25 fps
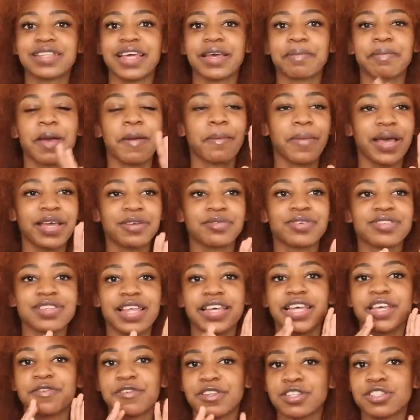it's like my mind was
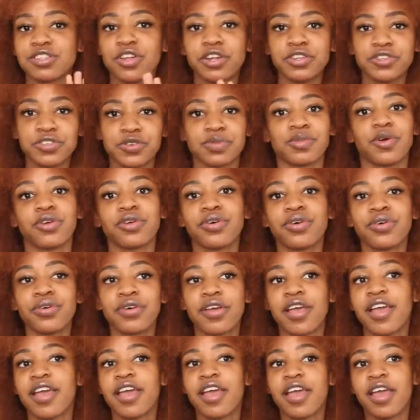like, if it's not
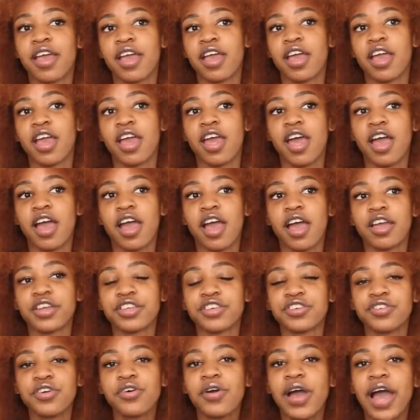tomorrow,
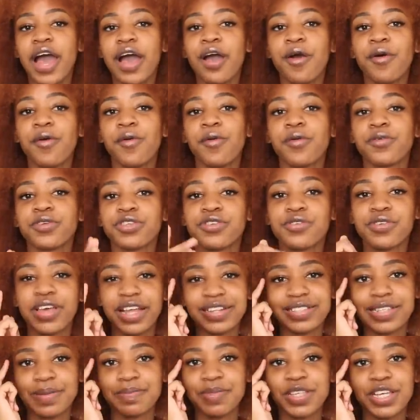you know how you
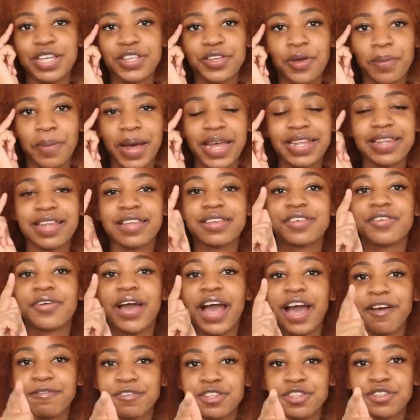get something in your mind and
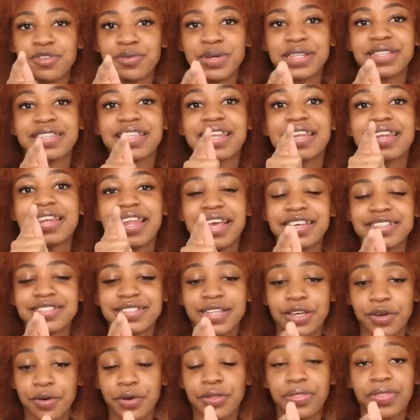you have to do it the
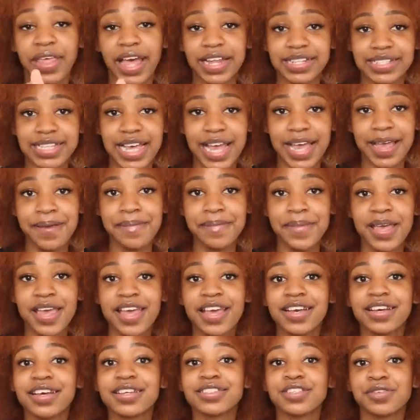next day or that time,
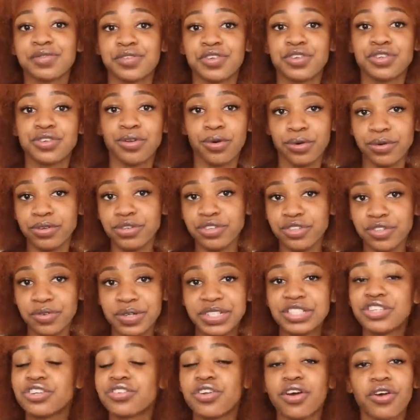because if you don't
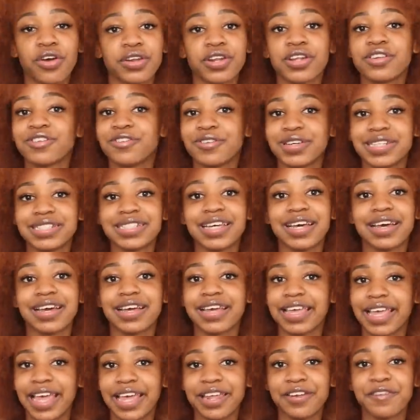do it, you're not going to do it
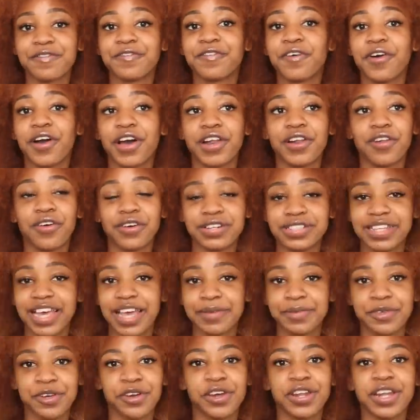again for a long
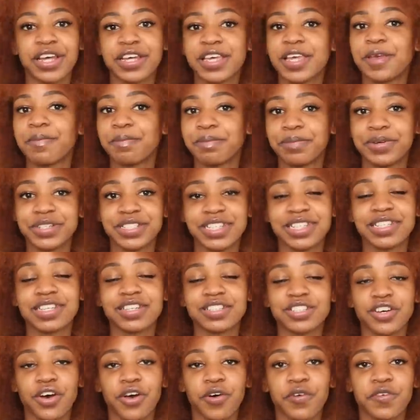time. You're going to keep putting
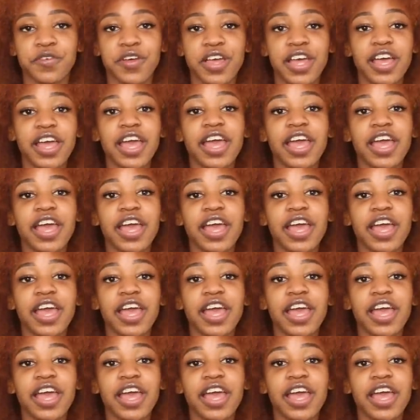it off.